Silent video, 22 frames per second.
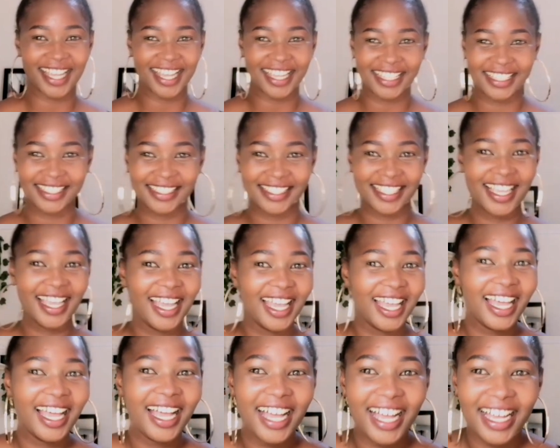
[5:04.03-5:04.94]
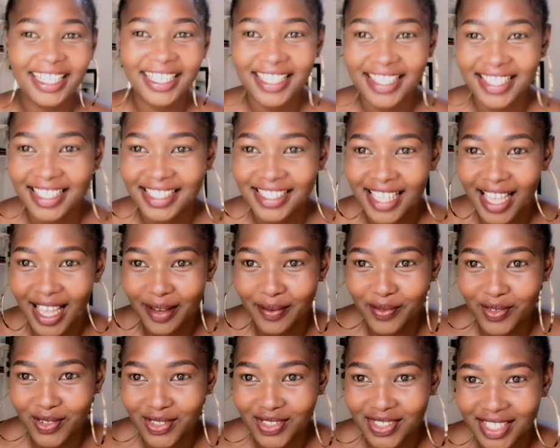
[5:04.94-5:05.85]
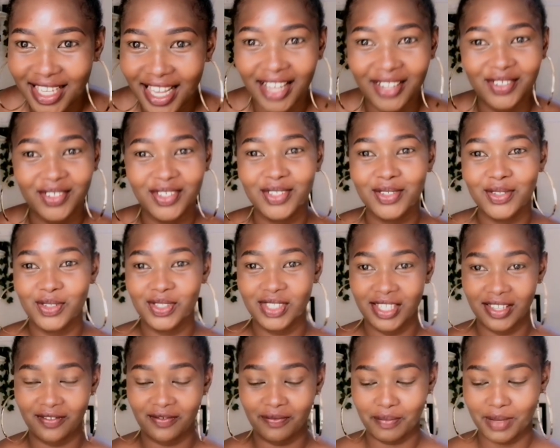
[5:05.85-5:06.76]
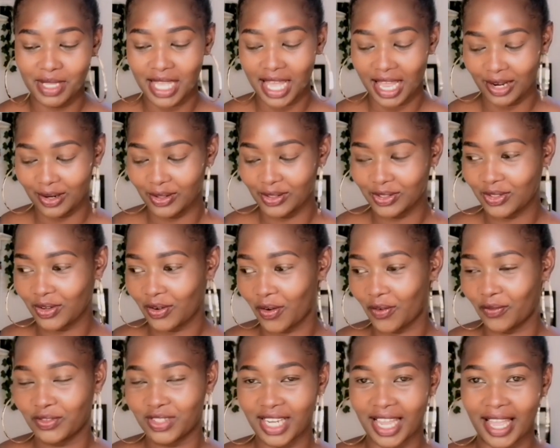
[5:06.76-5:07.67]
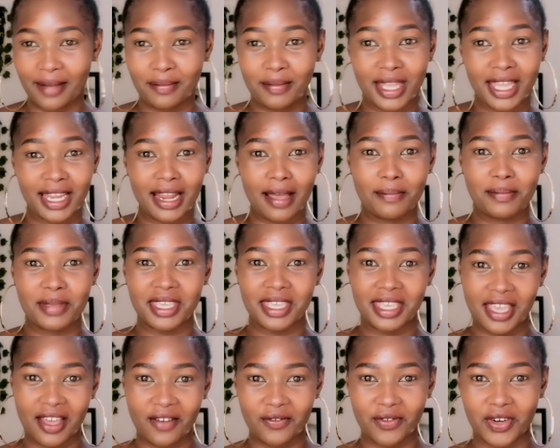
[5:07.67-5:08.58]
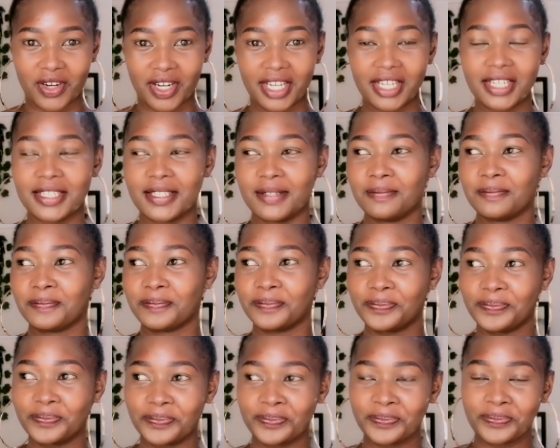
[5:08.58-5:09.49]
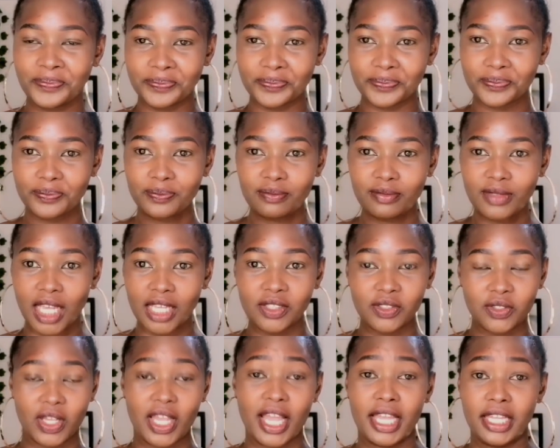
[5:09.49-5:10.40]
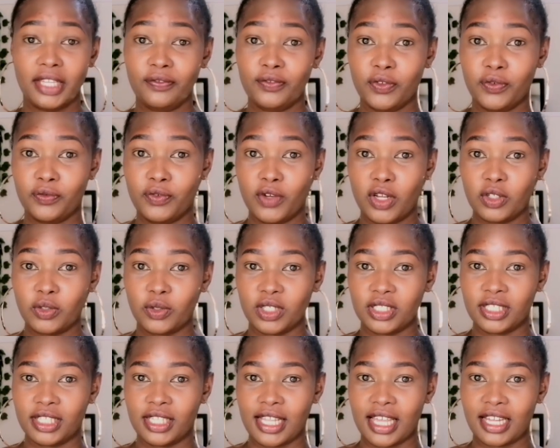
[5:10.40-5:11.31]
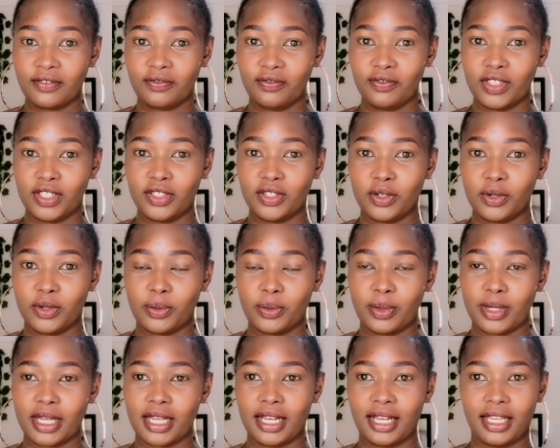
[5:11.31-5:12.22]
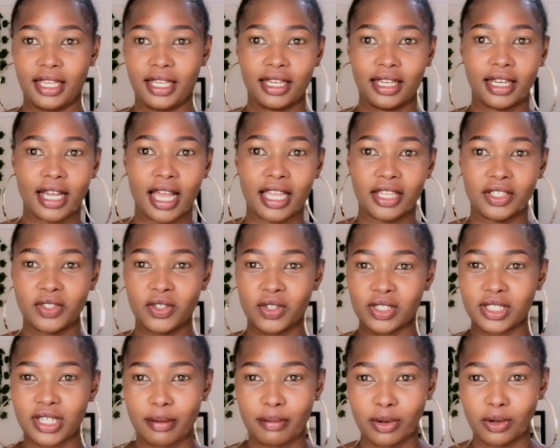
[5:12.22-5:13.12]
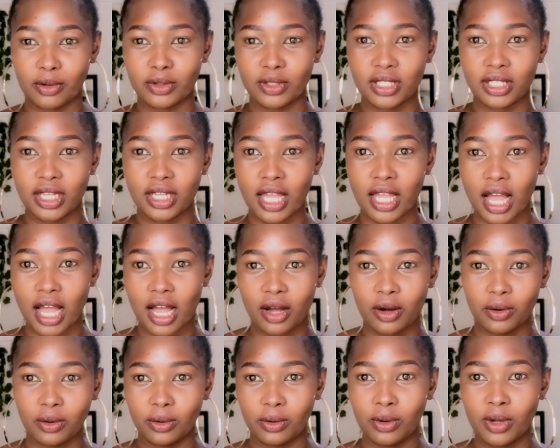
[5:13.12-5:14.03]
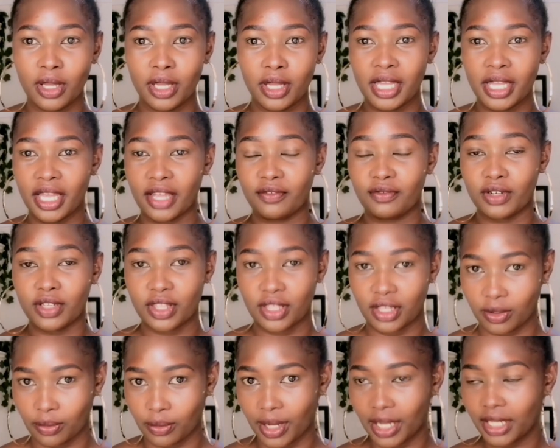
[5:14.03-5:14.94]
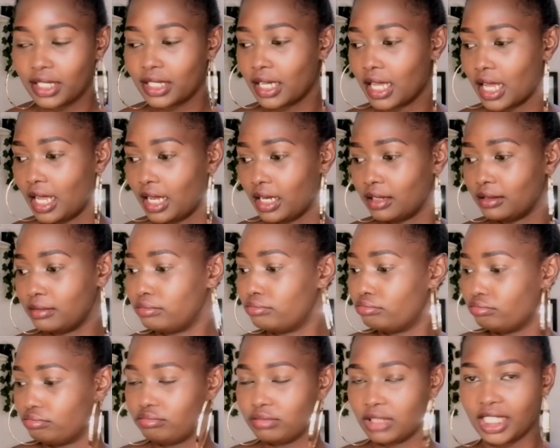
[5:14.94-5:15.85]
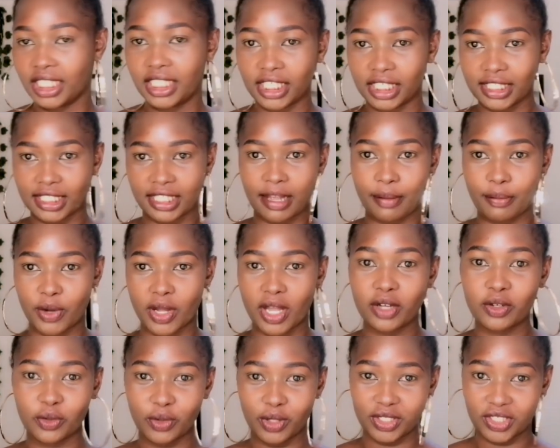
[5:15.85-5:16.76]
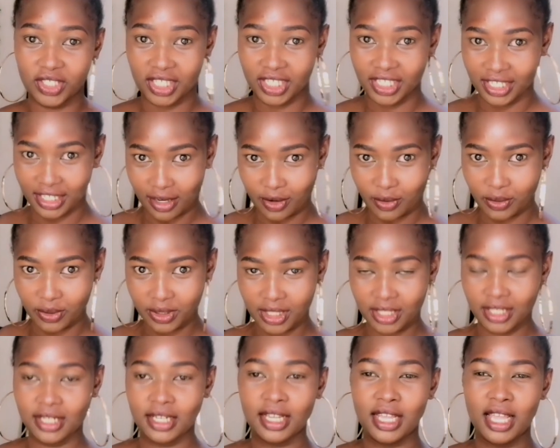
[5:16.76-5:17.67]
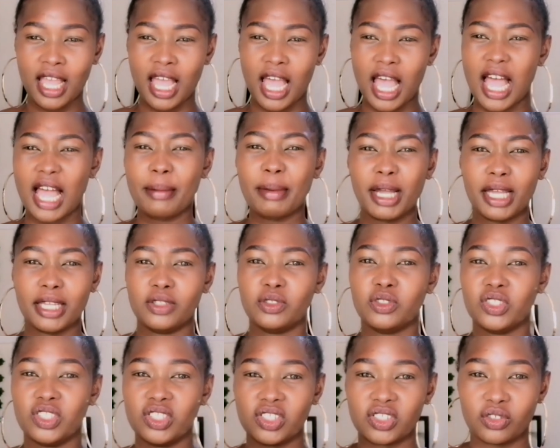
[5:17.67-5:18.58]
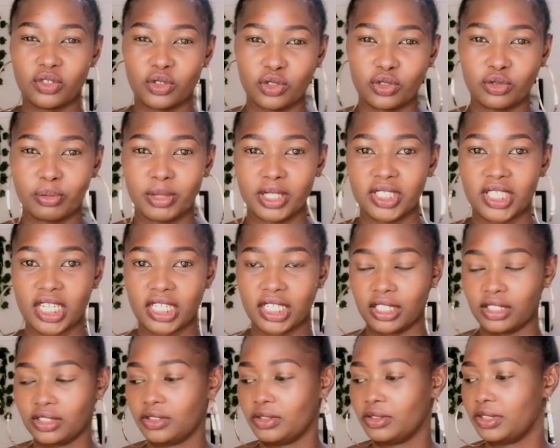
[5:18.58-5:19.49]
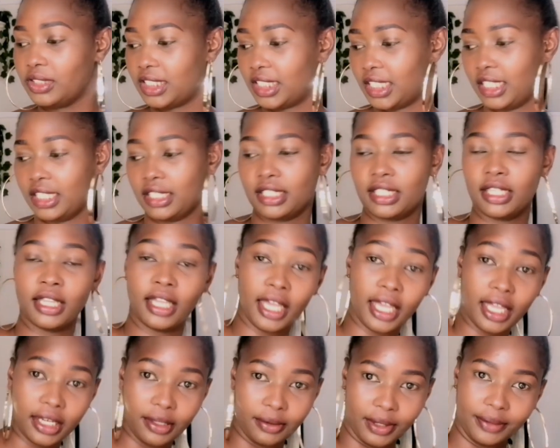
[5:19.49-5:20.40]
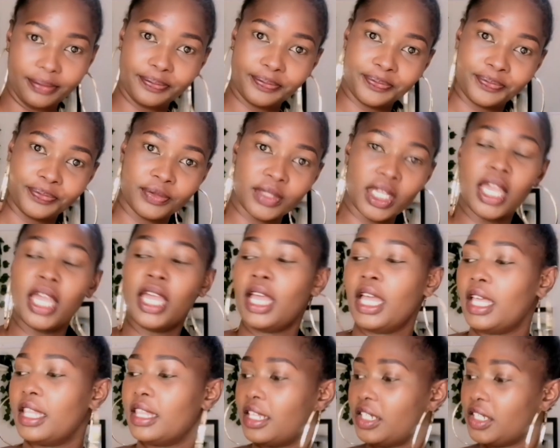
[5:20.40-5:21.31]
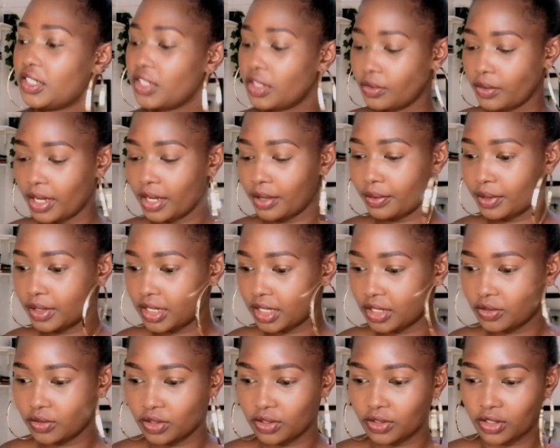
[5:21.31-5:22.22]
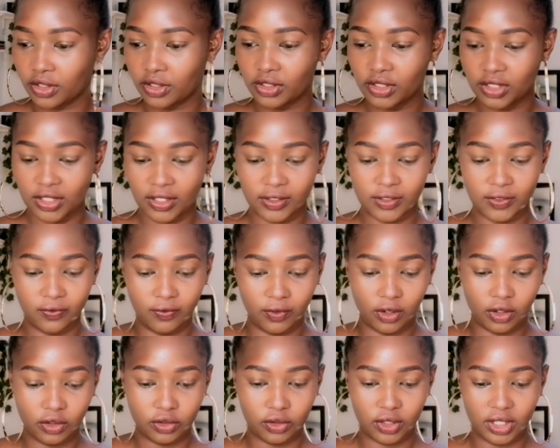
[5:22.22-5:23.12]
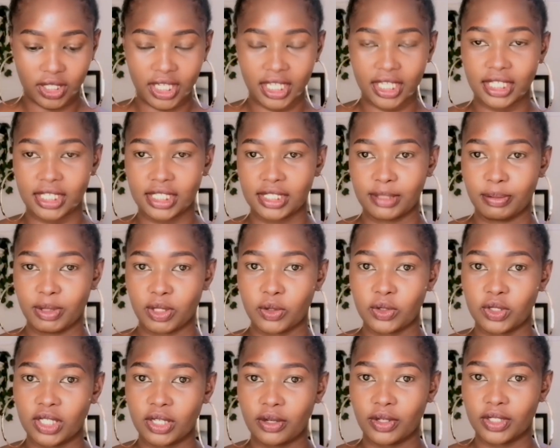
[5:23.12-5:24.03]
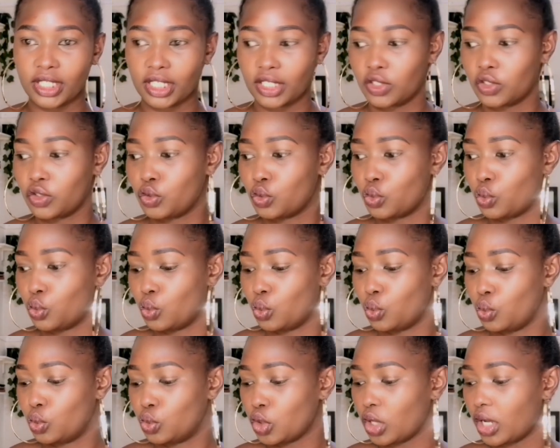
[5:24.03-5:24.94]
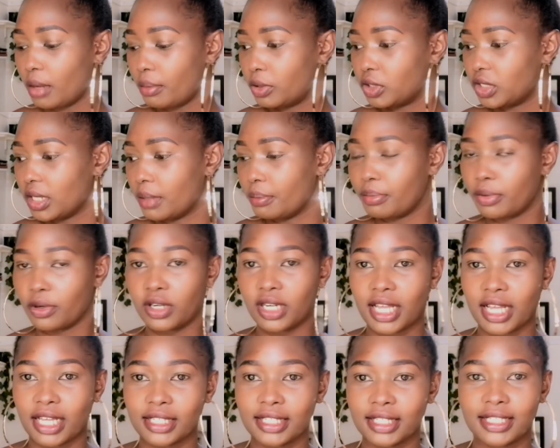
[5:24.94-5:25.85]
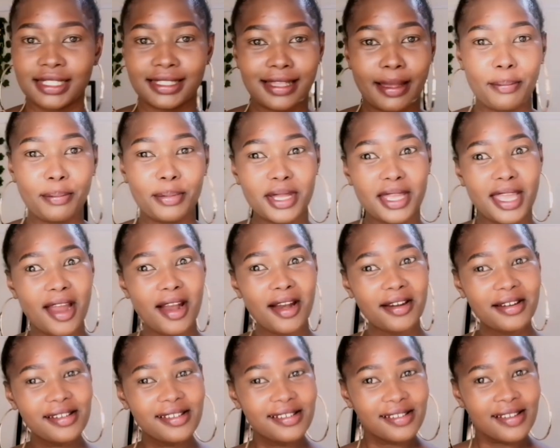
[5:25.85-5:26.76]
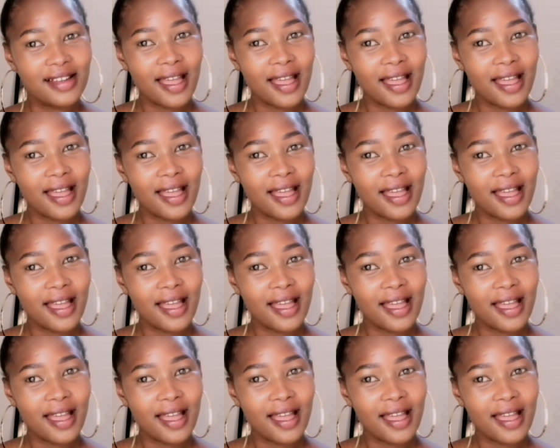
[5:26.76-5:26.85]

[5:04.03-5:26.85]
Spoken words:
guys. Actually, these eyebrows are going to save me a lot of time, and I'm here for it. So yeah, if you've not watched that video where like I talked about how everything went, I'll link it somewhere. Go and check it out. Emma, you just go to my channel, you'll see it. Anyway, the reason why I wanted to introduce this vlog today is because I wanted to talk about some products, some PR